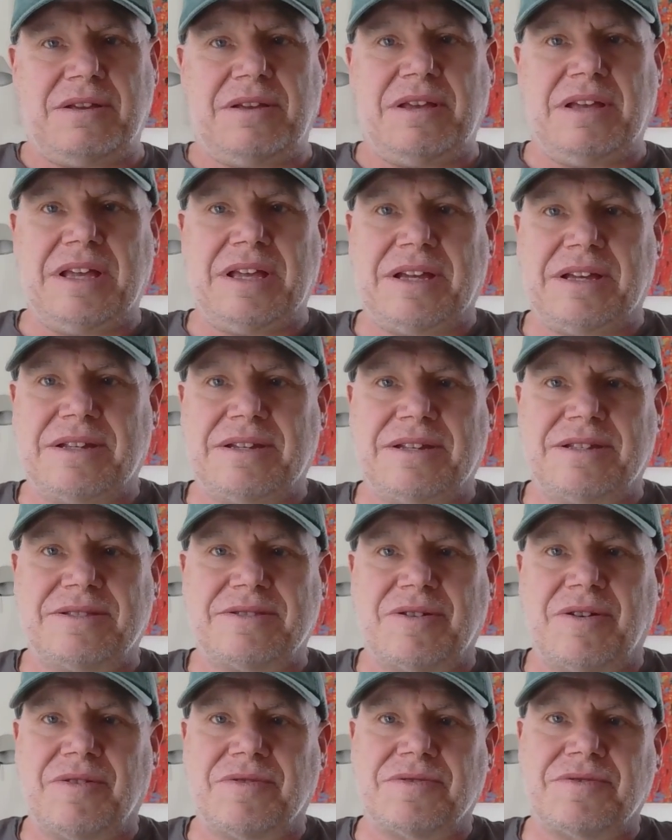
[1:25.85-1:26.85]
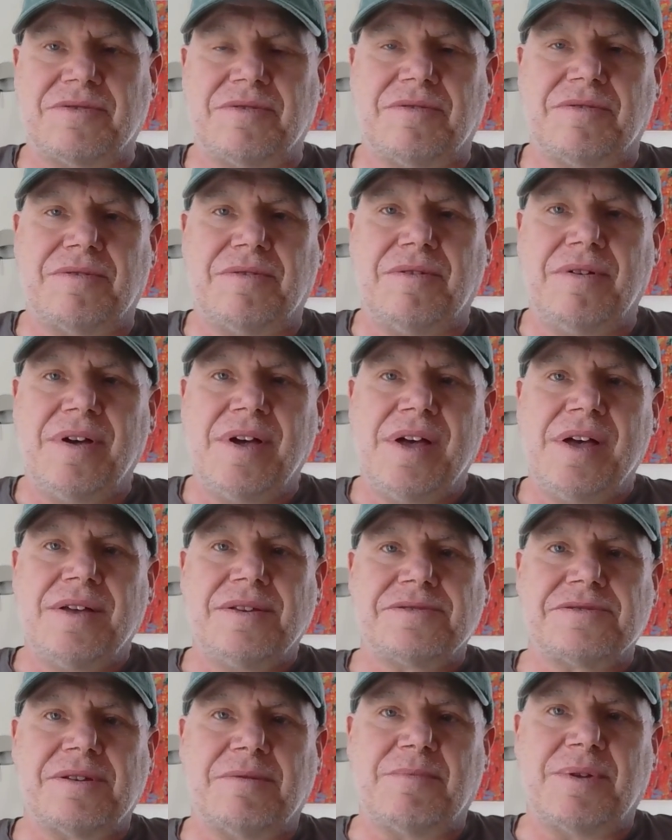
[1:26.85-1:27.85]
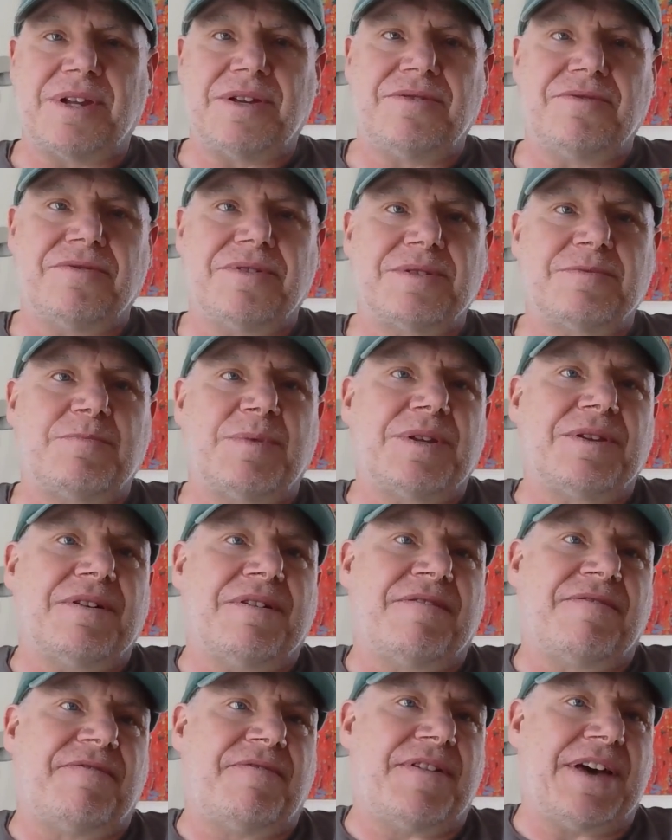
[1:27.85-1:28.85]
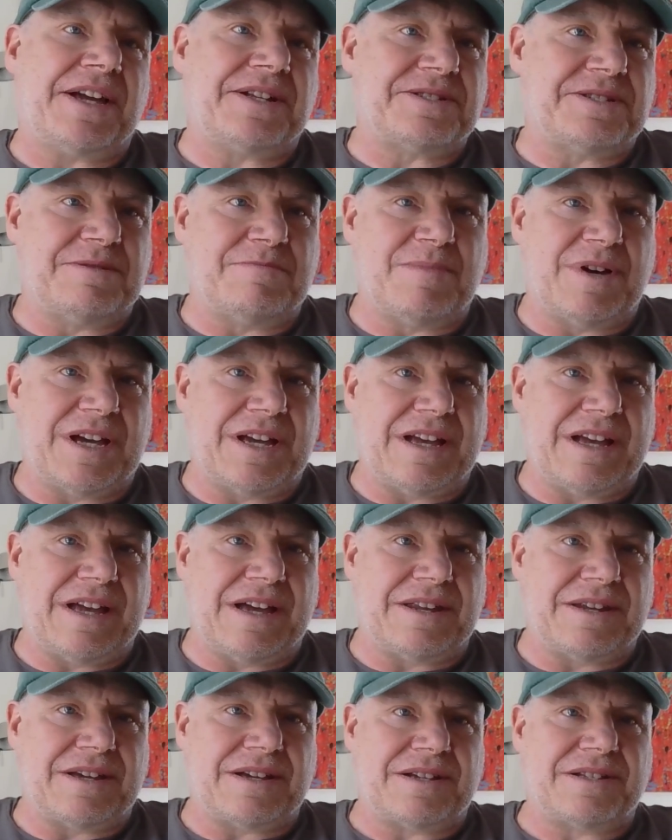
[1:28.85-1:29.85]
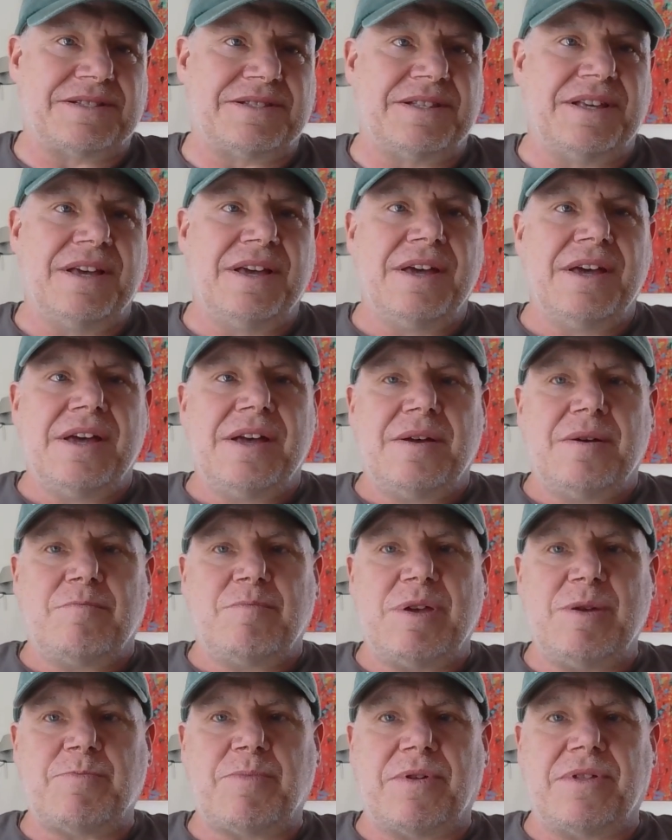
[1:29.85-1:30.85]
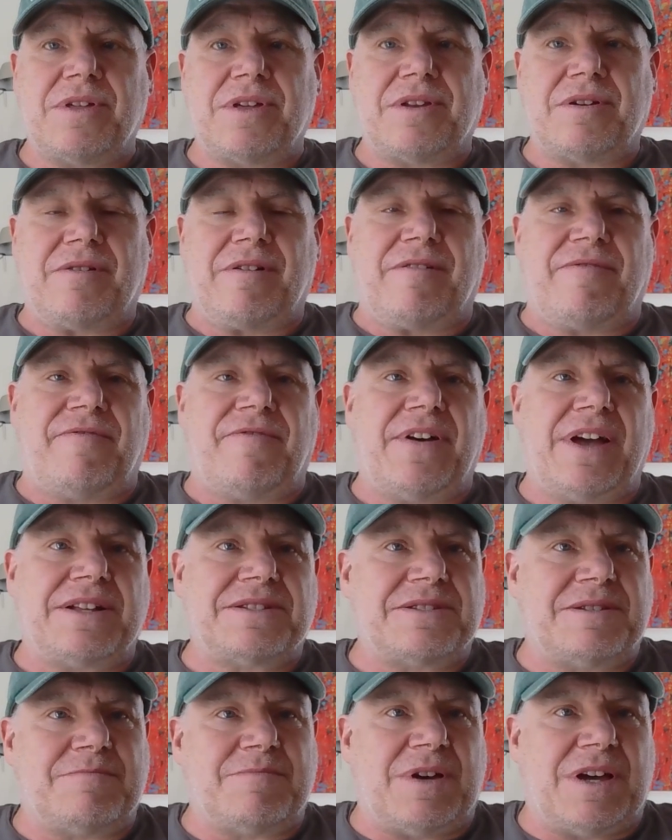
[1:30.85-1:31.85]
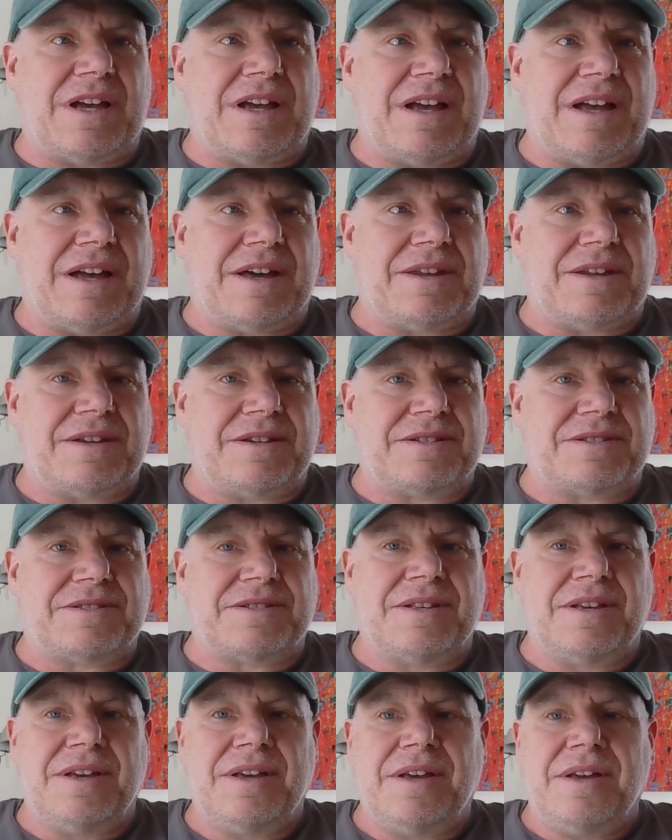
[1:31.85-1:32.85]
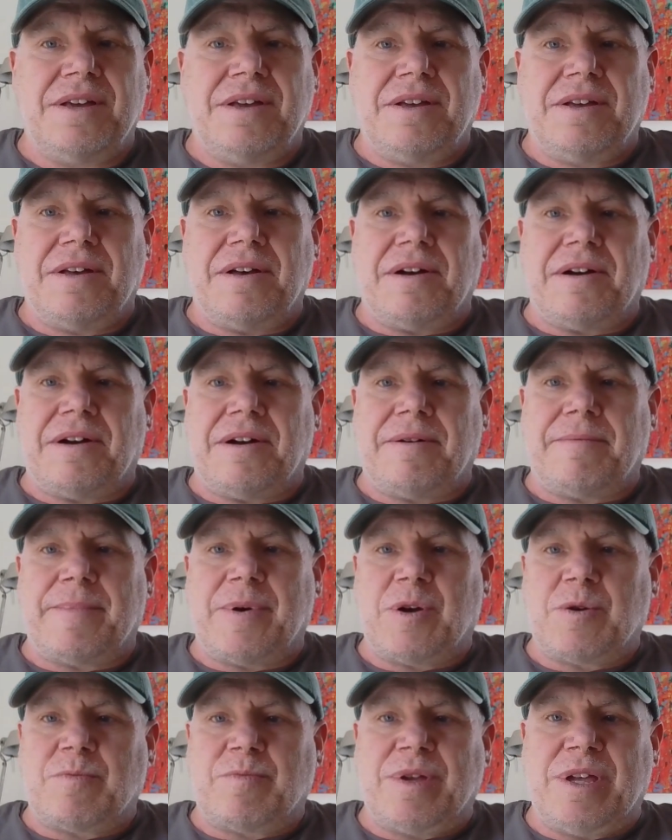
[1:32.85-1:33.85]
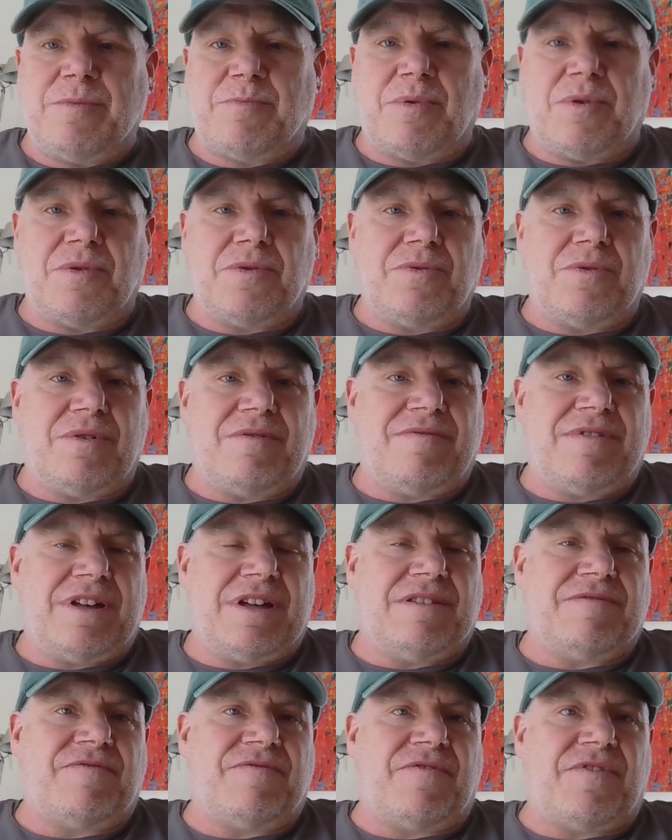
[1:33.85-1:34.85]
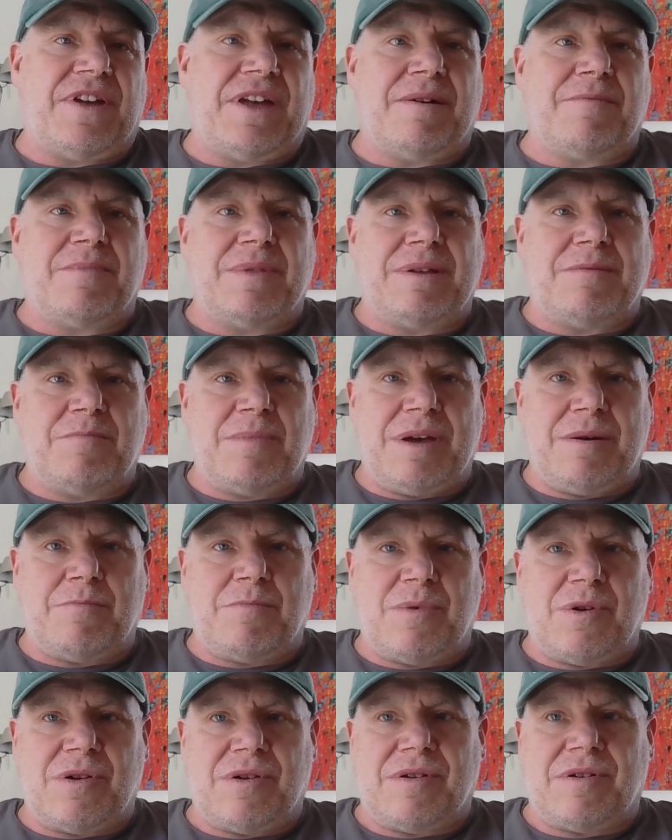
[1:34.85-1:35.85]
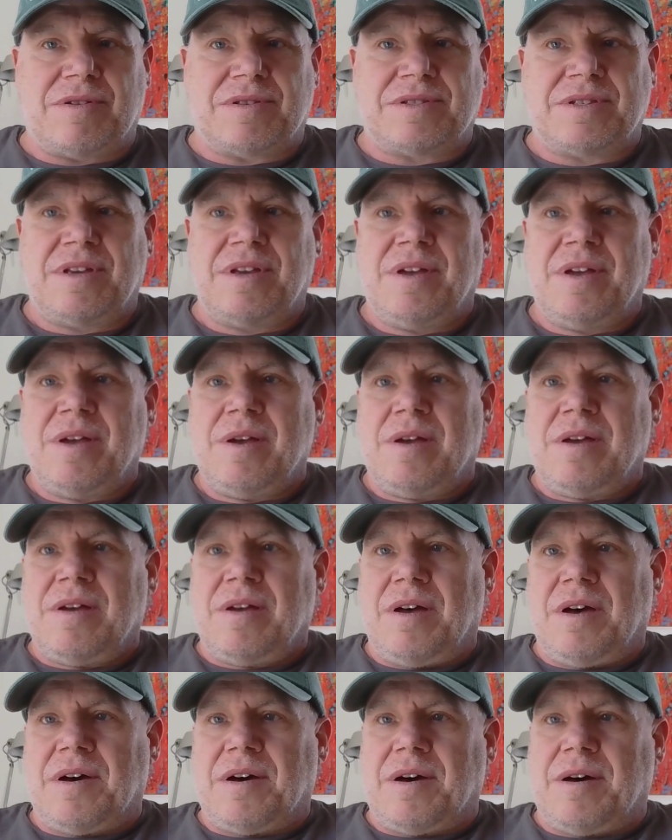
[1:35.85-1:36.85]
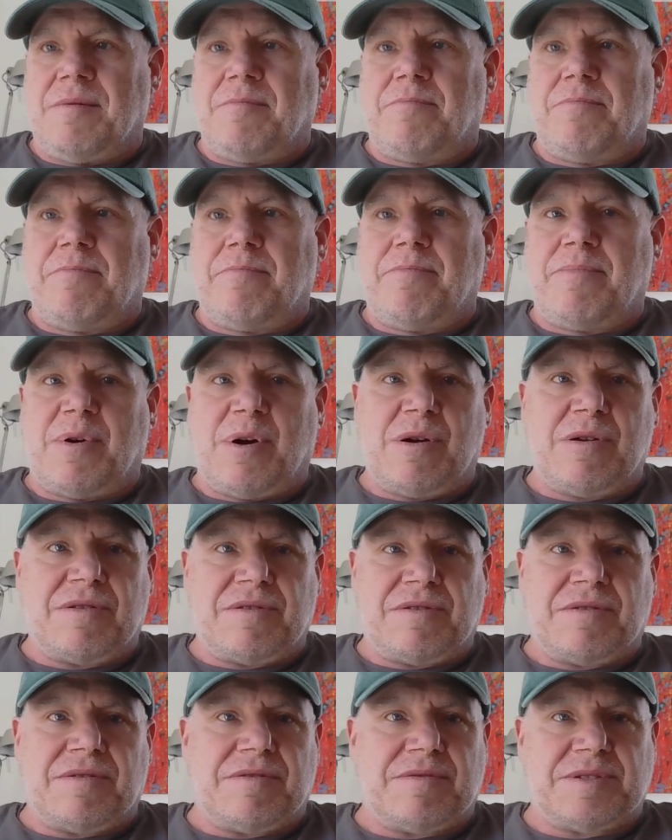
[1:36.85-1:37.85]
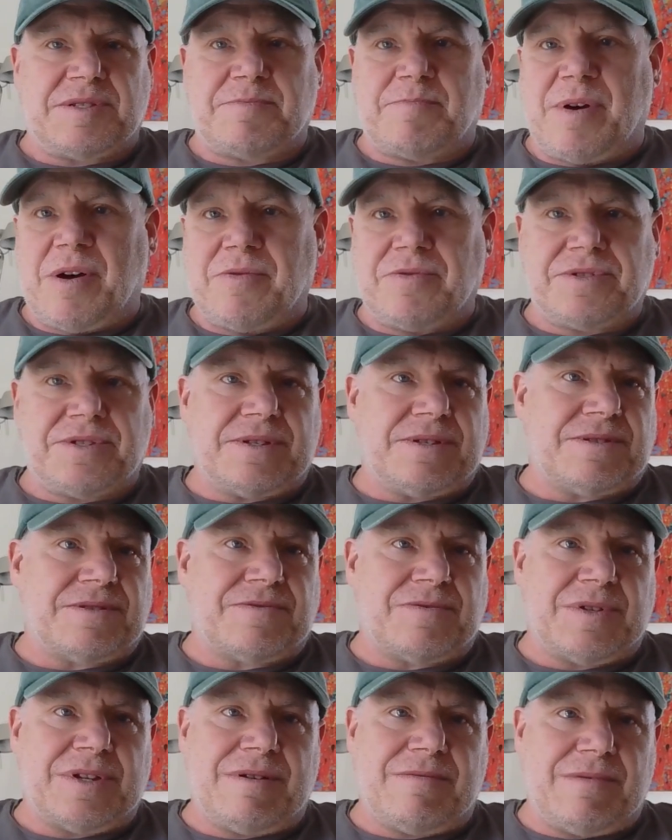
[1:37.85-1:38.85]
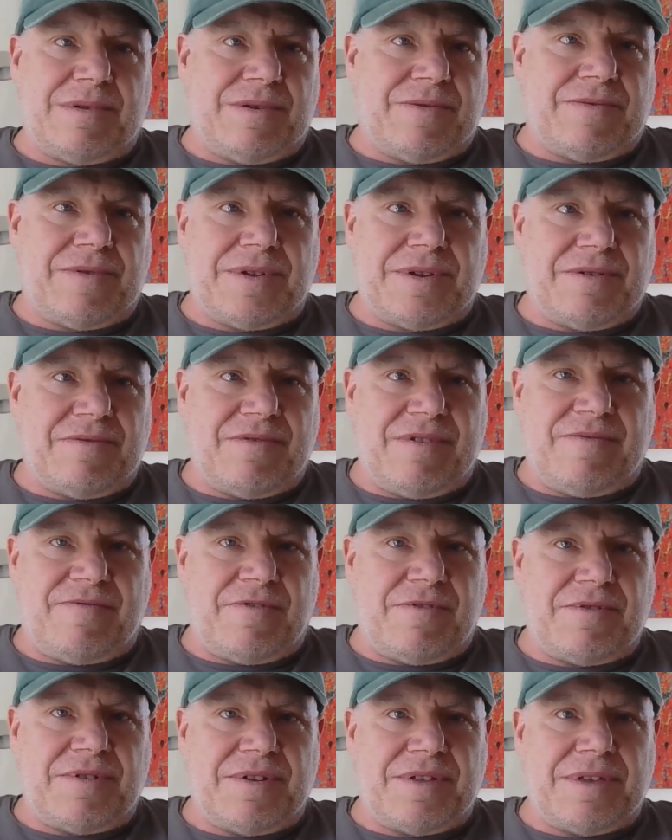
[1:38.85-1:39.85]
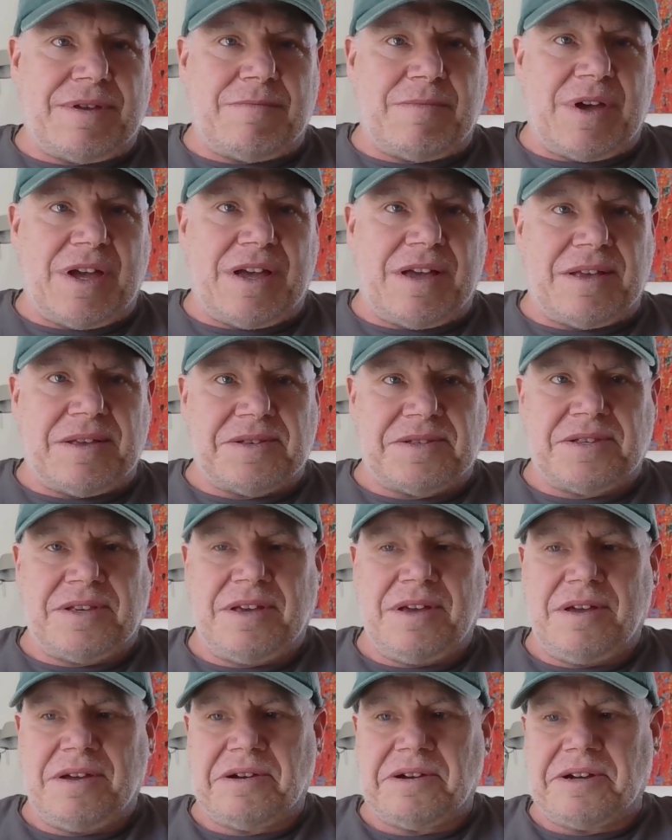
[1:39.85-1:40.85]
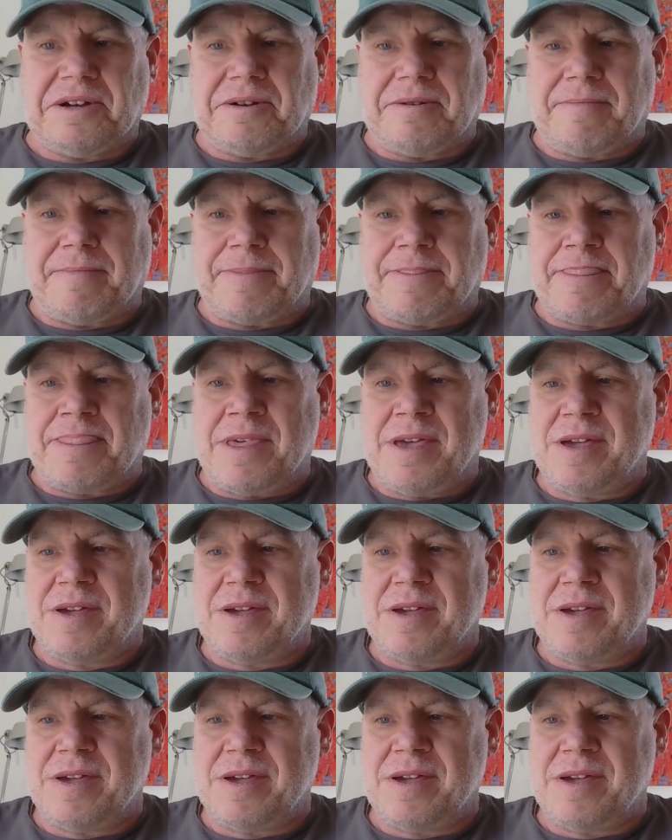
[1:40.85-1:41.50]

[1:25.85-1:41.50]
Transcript: and it's also somebody who has been affected by addicts. People that are affected by addicts um, are people who have had family members, uh, partners, spouses, whatever you want to refer to them as, um,